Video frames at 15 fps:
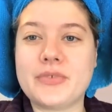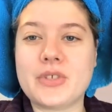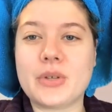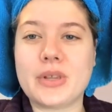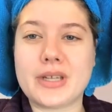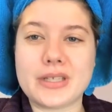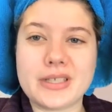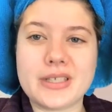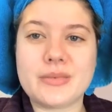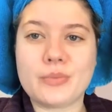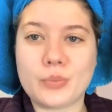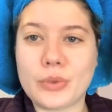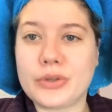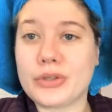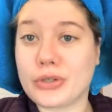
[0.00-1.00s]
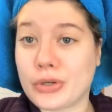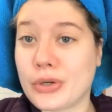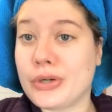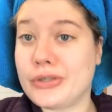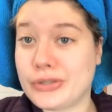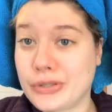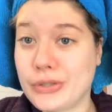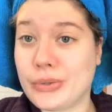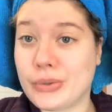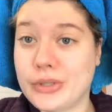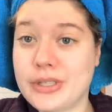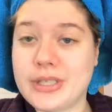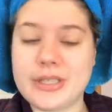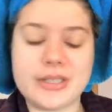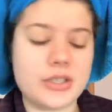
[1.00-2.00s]
So that's what the crazy
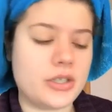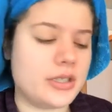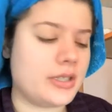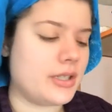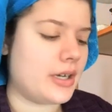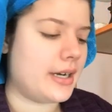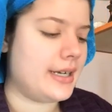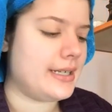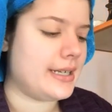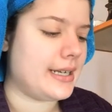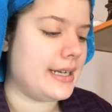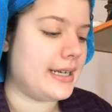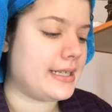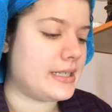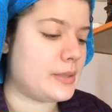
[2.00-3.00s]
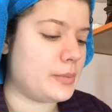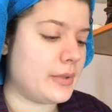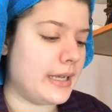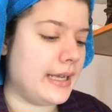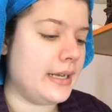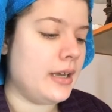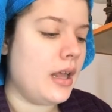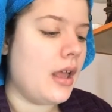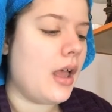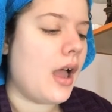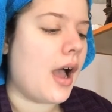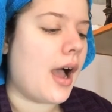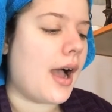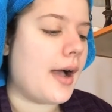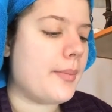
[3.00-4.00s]
noise is. Just thought I'd explain.
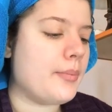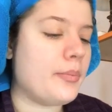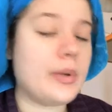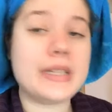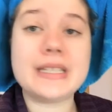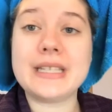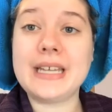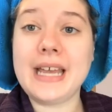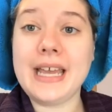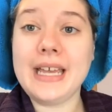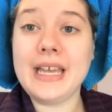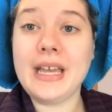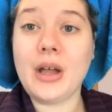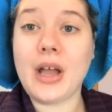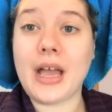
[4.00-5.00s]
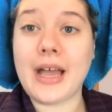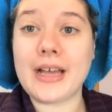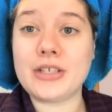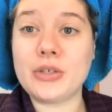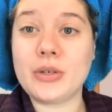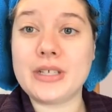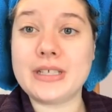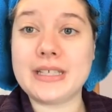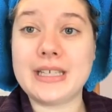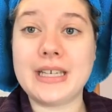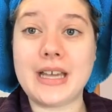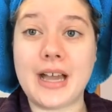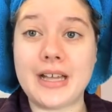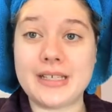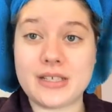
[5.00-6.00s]
But today, as you can
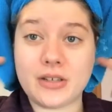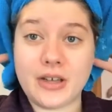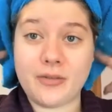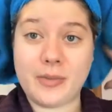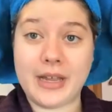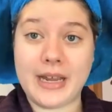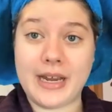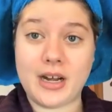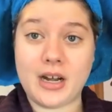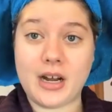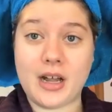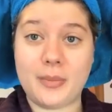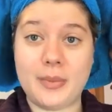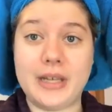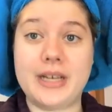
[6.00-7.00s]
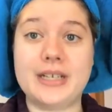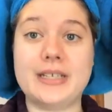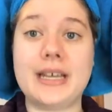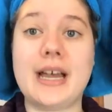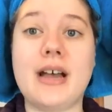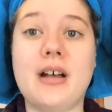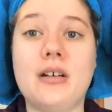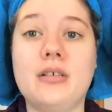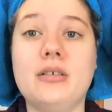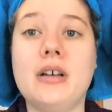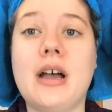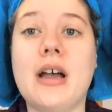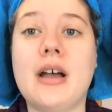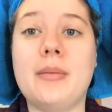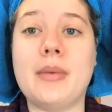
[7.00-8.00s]
see, I still have my hair up in a towel.
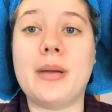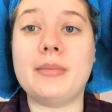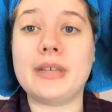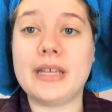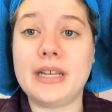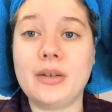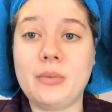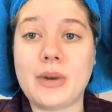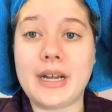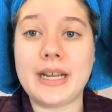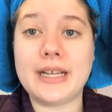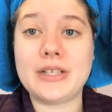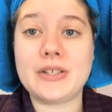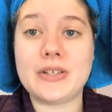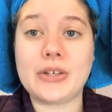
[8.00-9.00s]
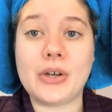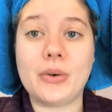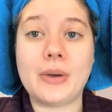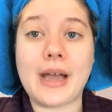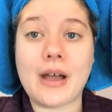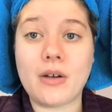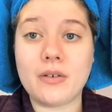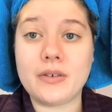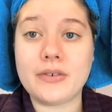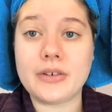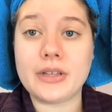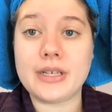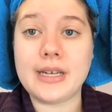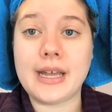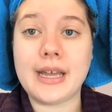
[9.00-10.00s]
I'm getting ready to go out
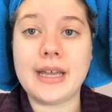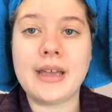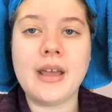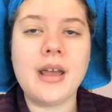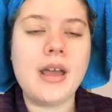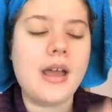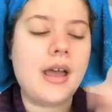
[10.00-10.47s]
for the day.